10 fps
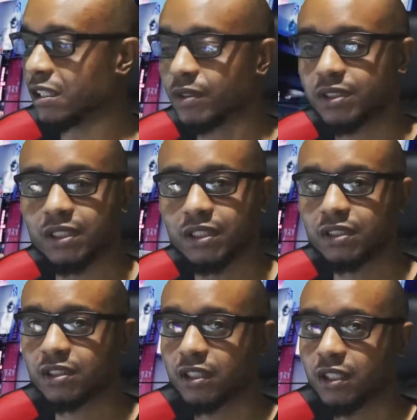I always say
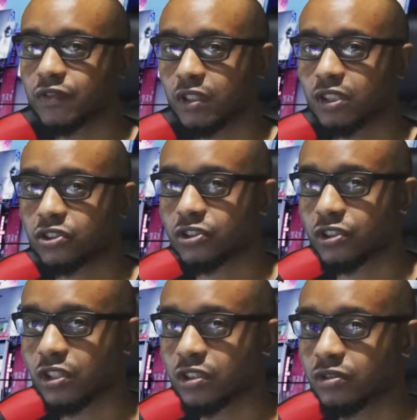this: if you get
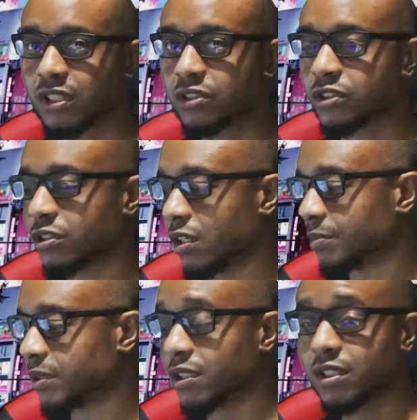stuck, you get
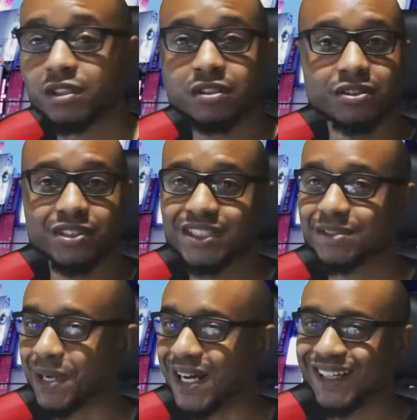stumped, just
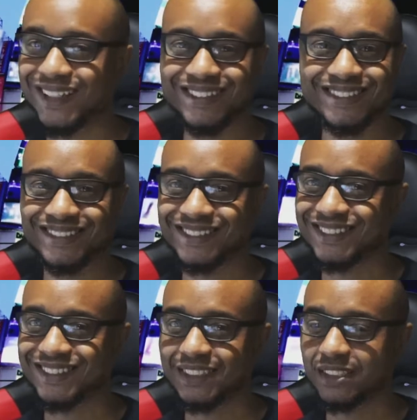smile.
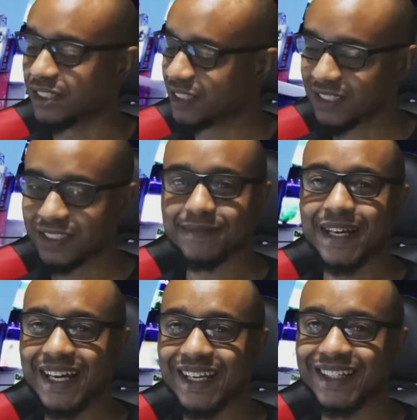Just
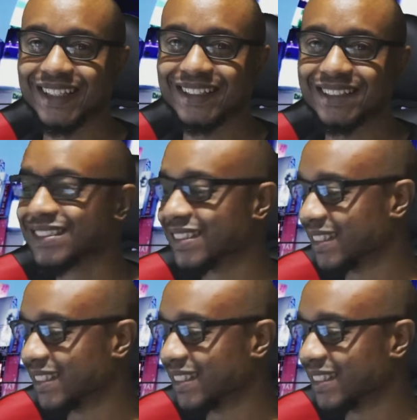smile.